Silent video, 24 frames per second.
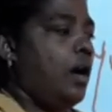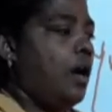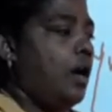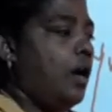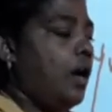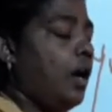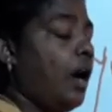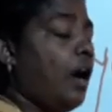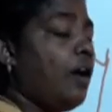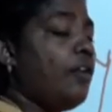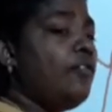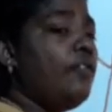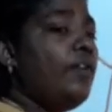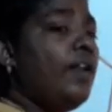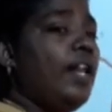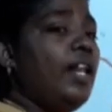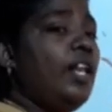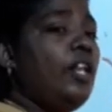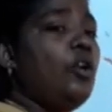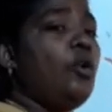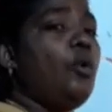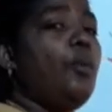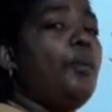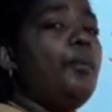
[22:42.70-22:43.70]
how will
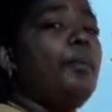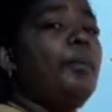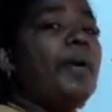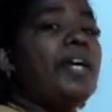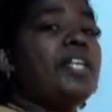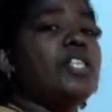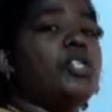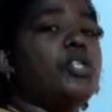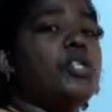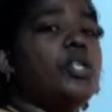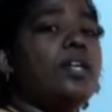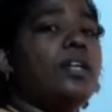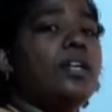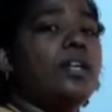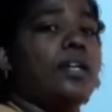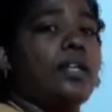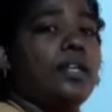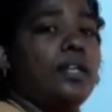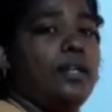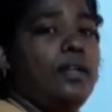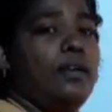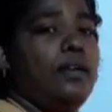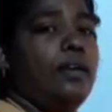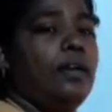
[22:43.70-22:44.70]
you
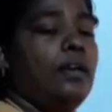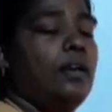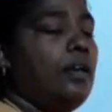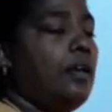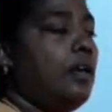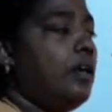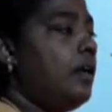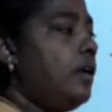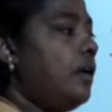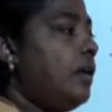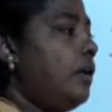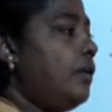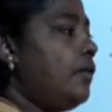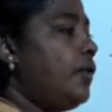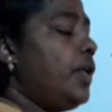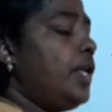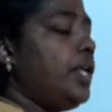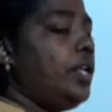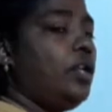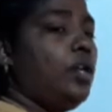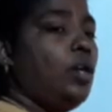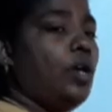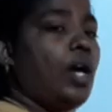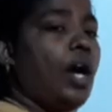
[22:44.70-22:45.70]
measure?
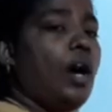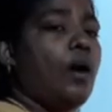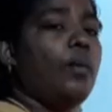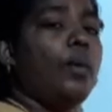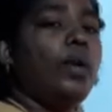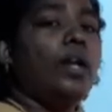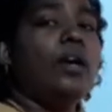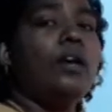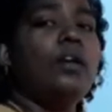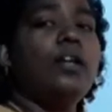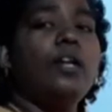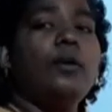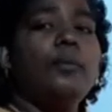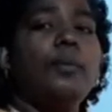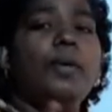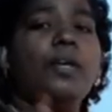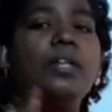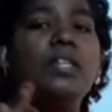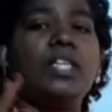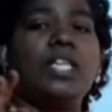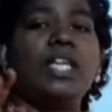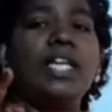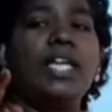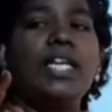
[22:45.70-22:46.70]
You have learned
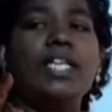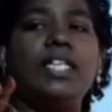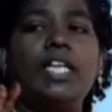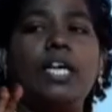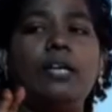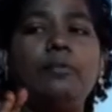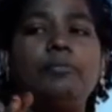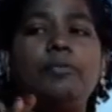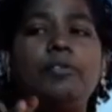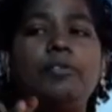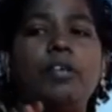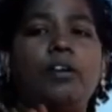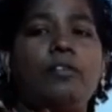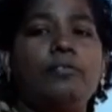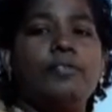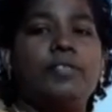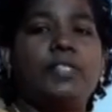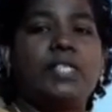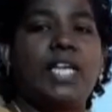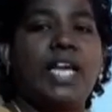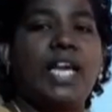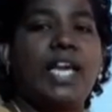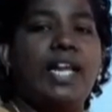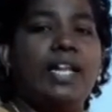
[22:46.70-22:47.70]
about 3 types of
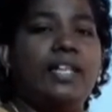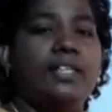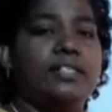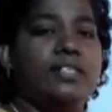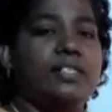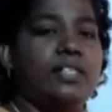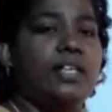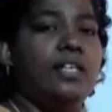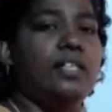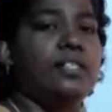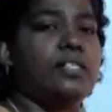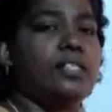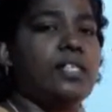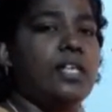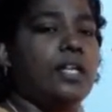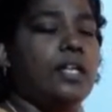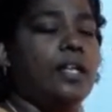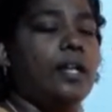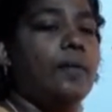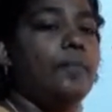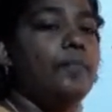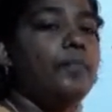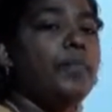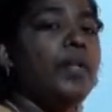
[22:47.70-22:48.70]
scales, is
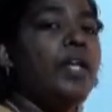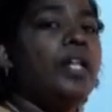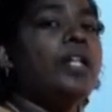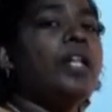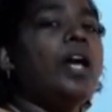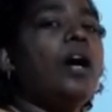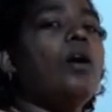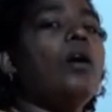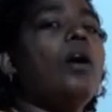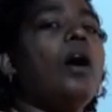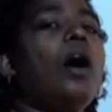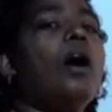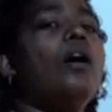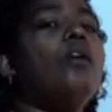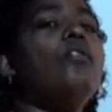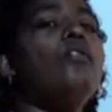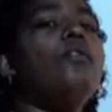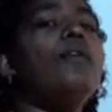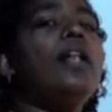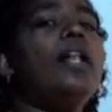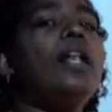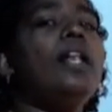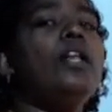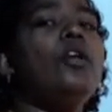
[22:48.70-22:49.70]
it? Now, how
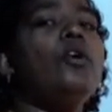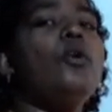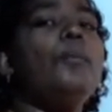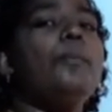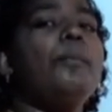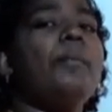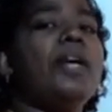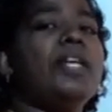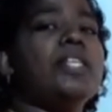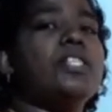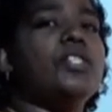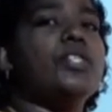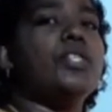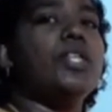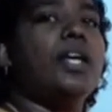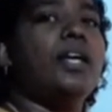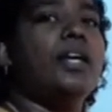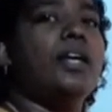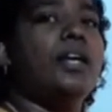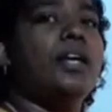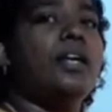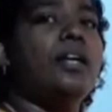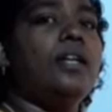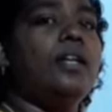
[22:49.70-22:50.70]
will you
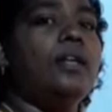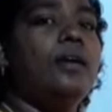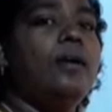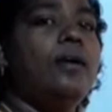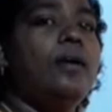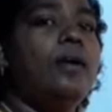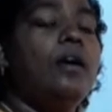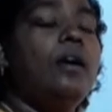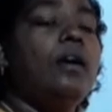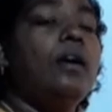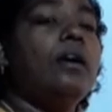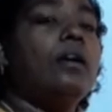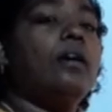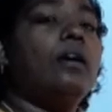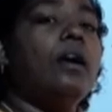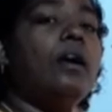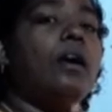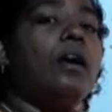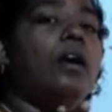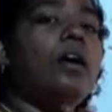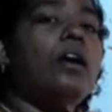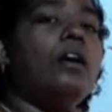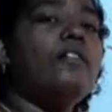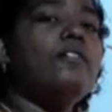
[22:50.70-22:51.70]
measure
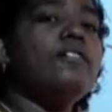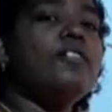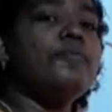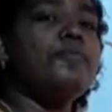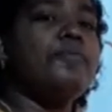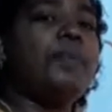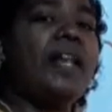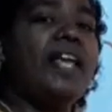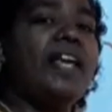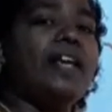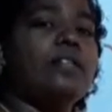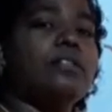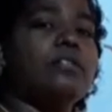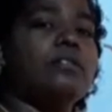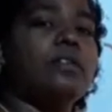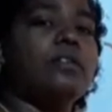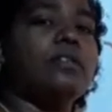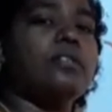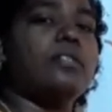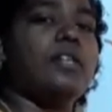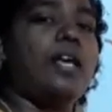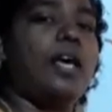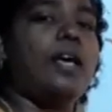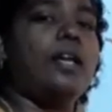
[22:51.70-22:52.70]
curved
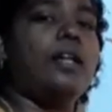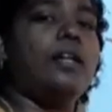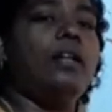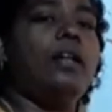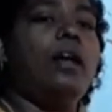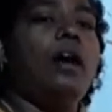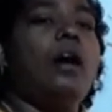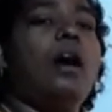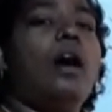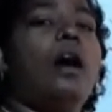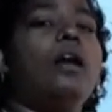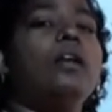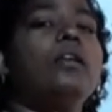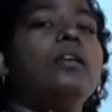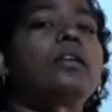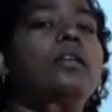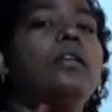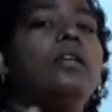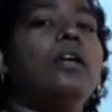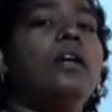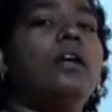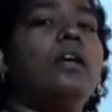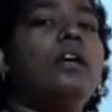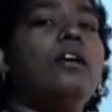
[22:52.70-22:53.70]
places and
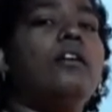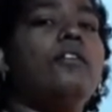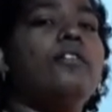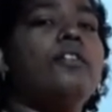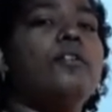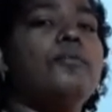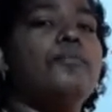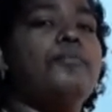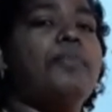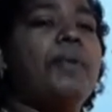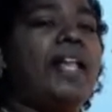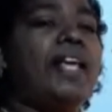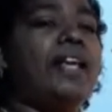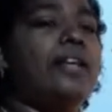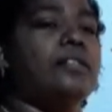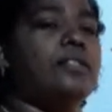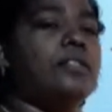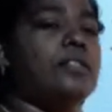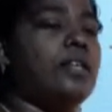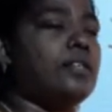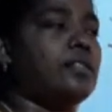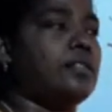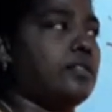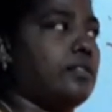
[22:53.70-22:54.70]
uncurved
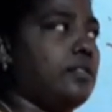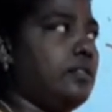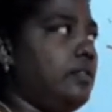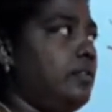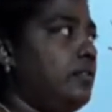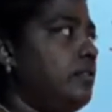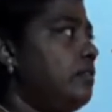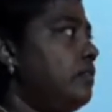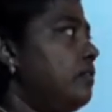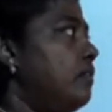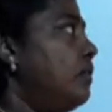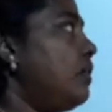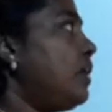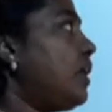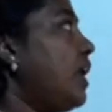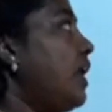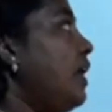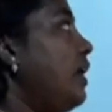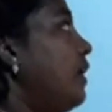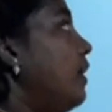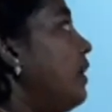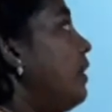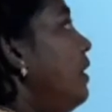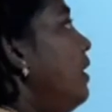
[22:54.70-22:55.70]
places?
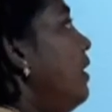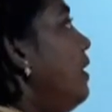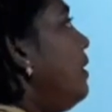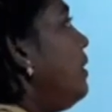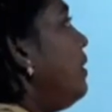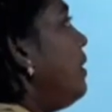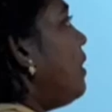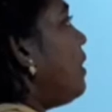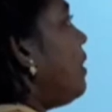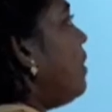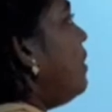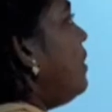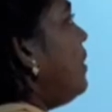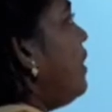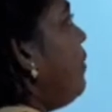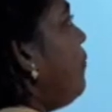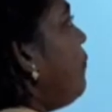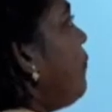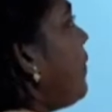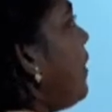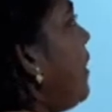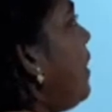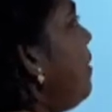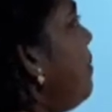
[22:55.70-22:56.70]
Okay, there are
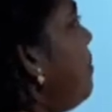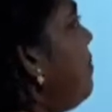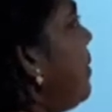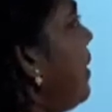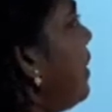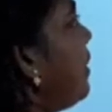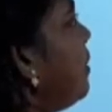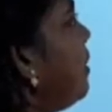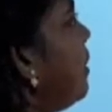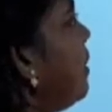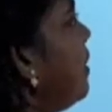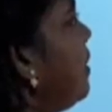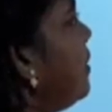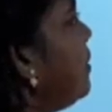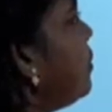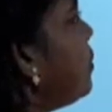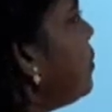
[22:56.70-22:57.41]
different methods